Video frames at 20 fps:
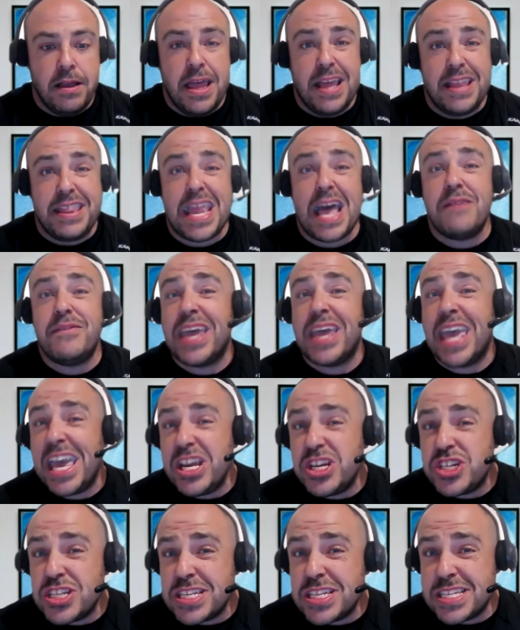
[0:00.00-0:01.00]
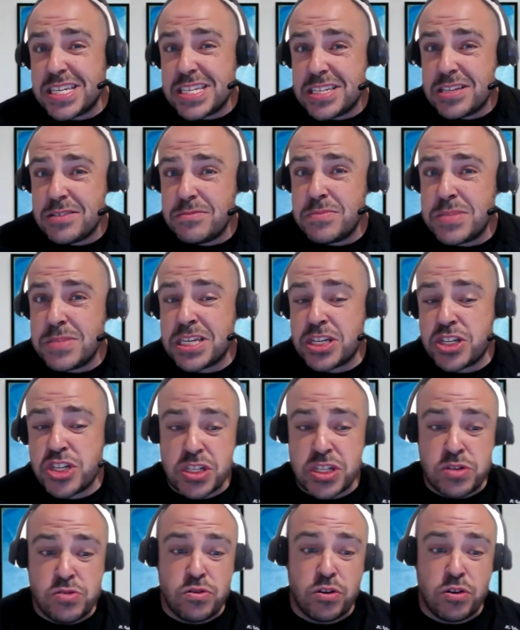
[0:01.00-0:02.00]
navigation systems such as
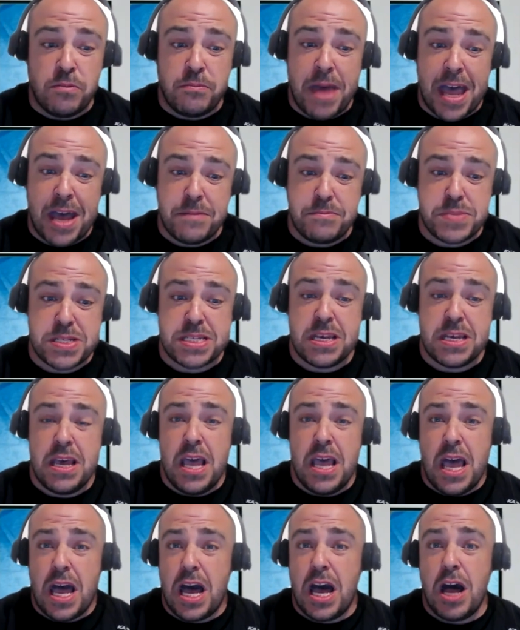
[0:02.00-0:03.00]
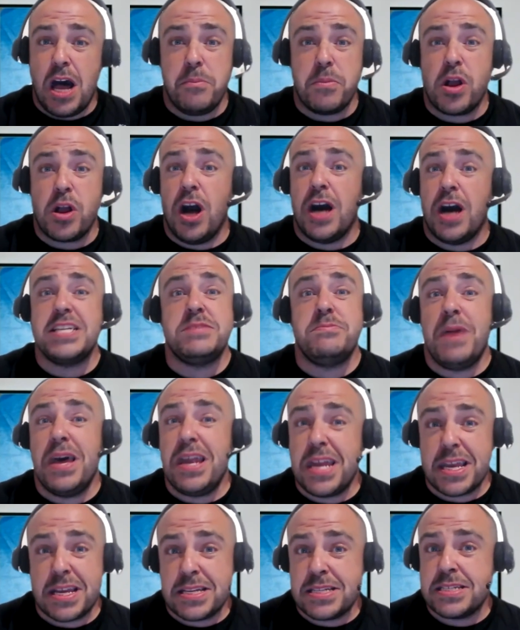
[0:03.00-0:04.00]
Google Maps, um,
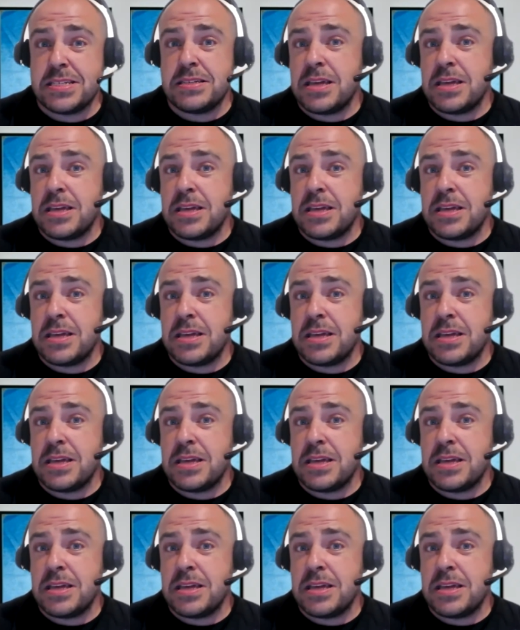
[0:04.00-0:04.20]
cosmetics.